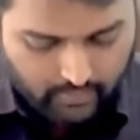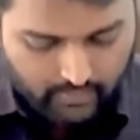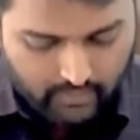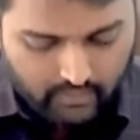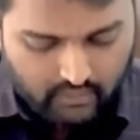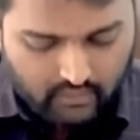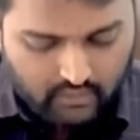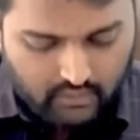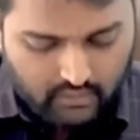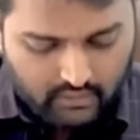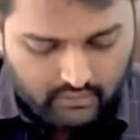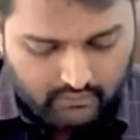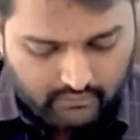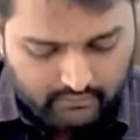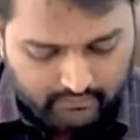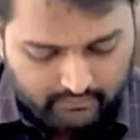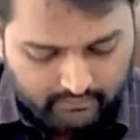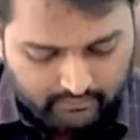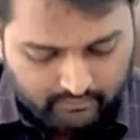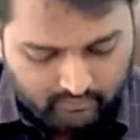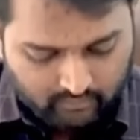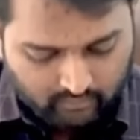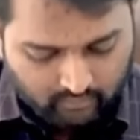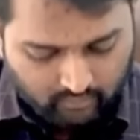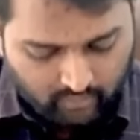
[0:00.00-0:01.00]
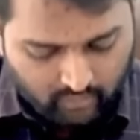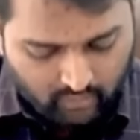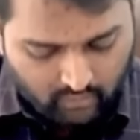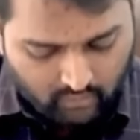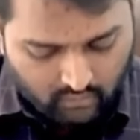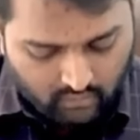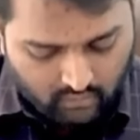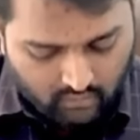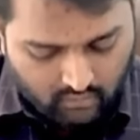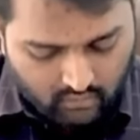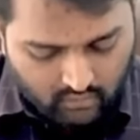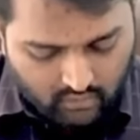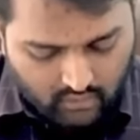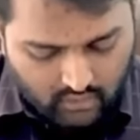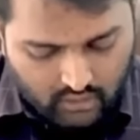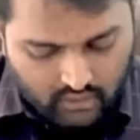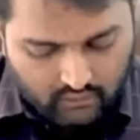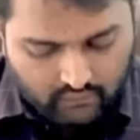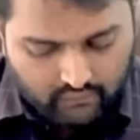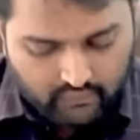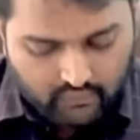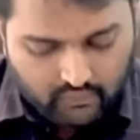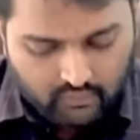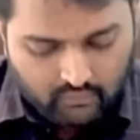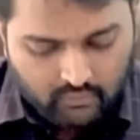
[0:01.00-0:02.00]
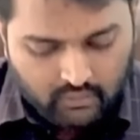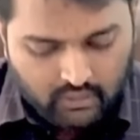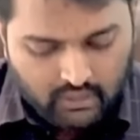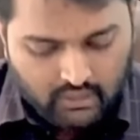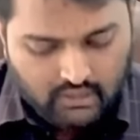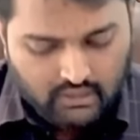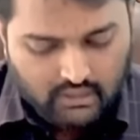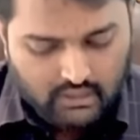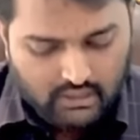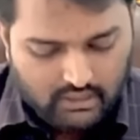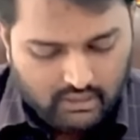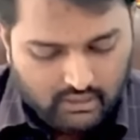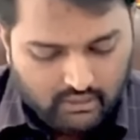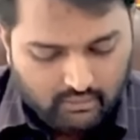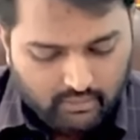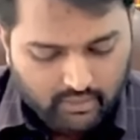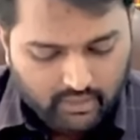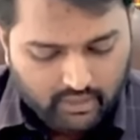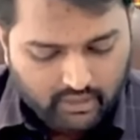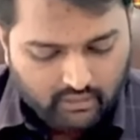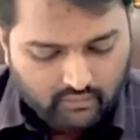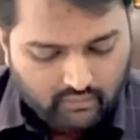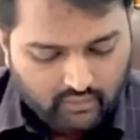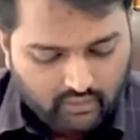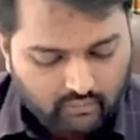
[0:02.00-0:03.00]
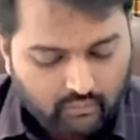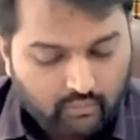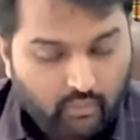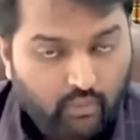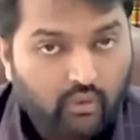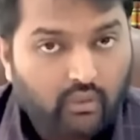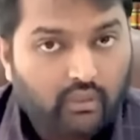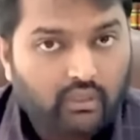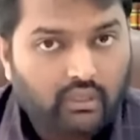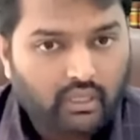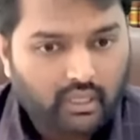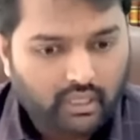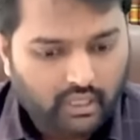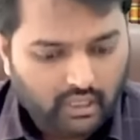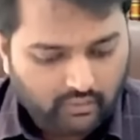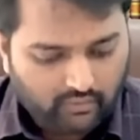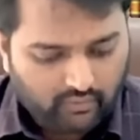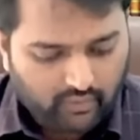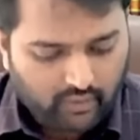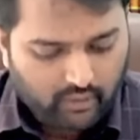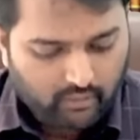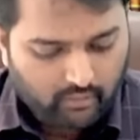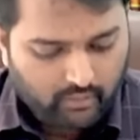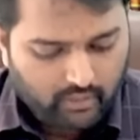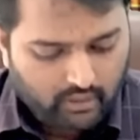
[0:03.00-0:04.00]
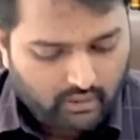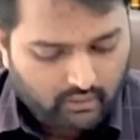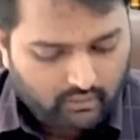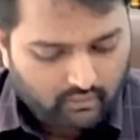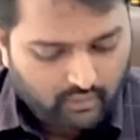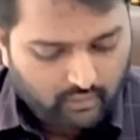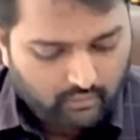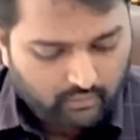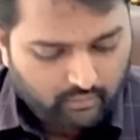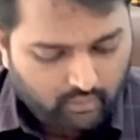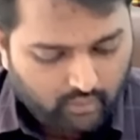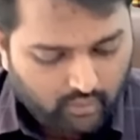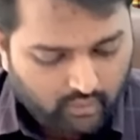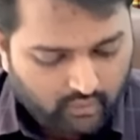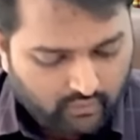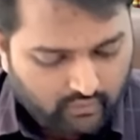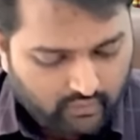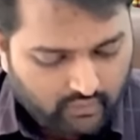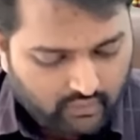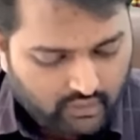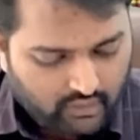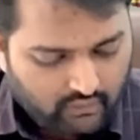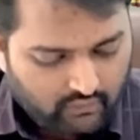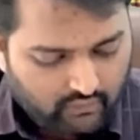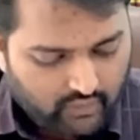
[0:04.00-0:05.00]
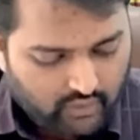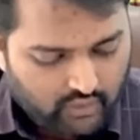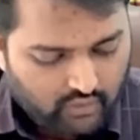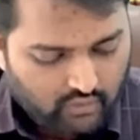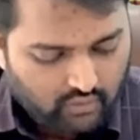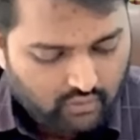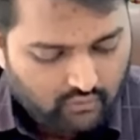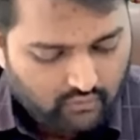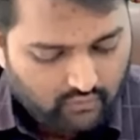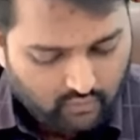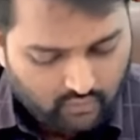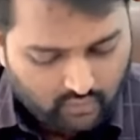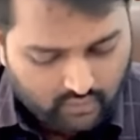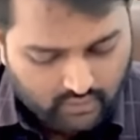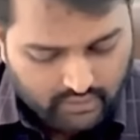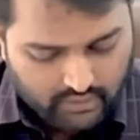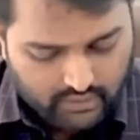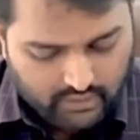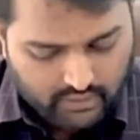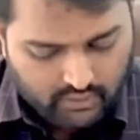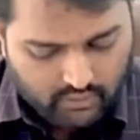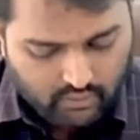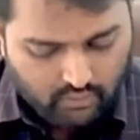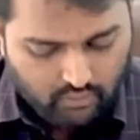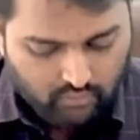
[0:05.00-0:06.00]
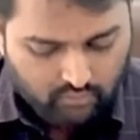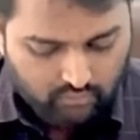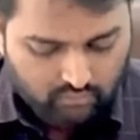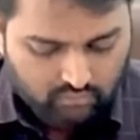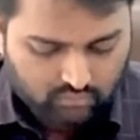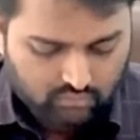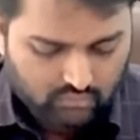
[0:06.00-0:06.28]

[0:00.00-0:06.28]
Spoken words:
Clear? A firm has an asset beta 1.3, equity beta 1.5. Then which of the following is true?